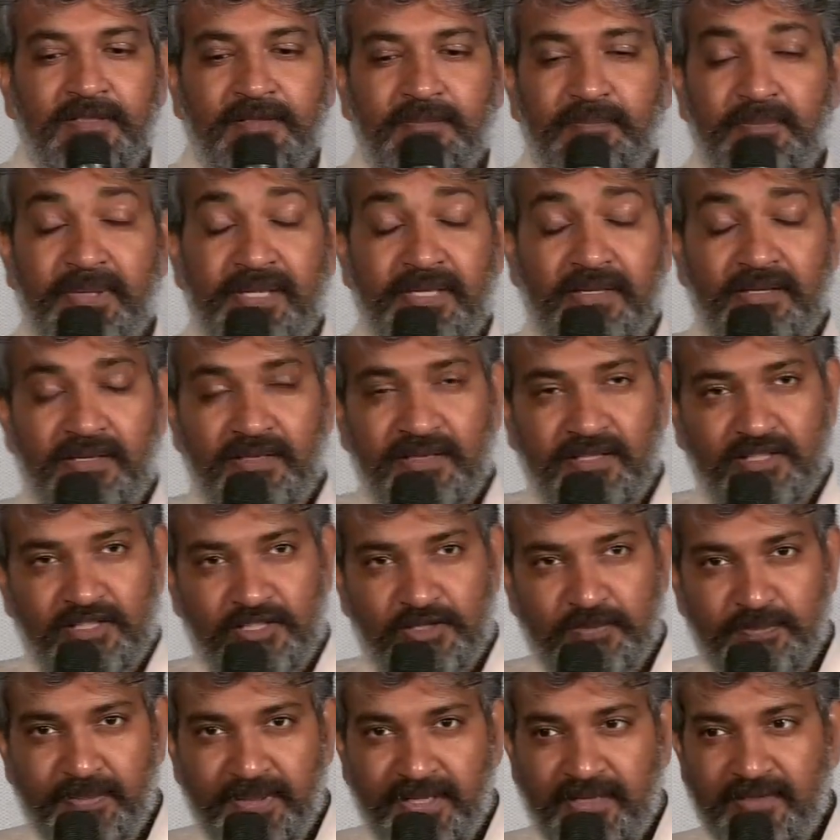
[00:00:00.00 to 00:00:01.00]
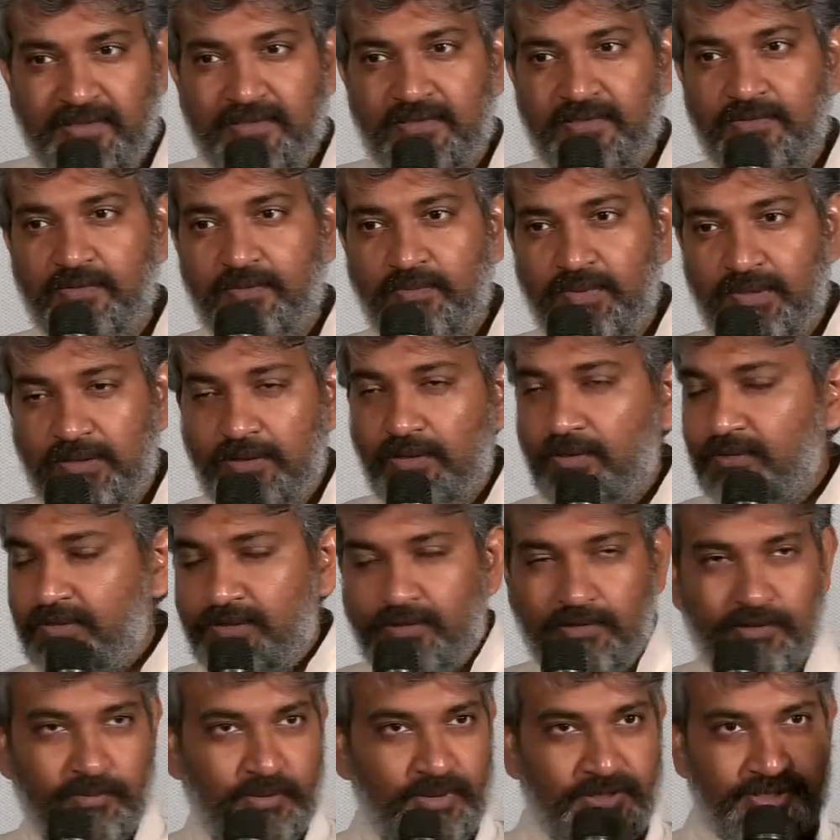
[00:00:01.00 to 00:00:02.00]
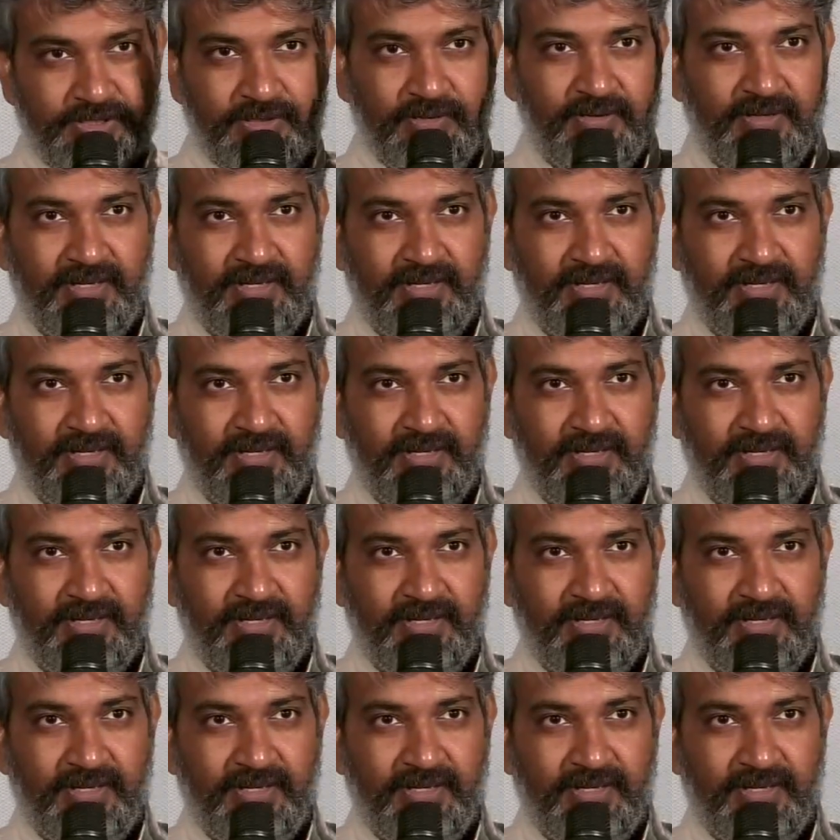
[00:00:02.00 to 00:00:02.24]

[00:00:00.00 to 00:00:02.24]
being in the space without your virtual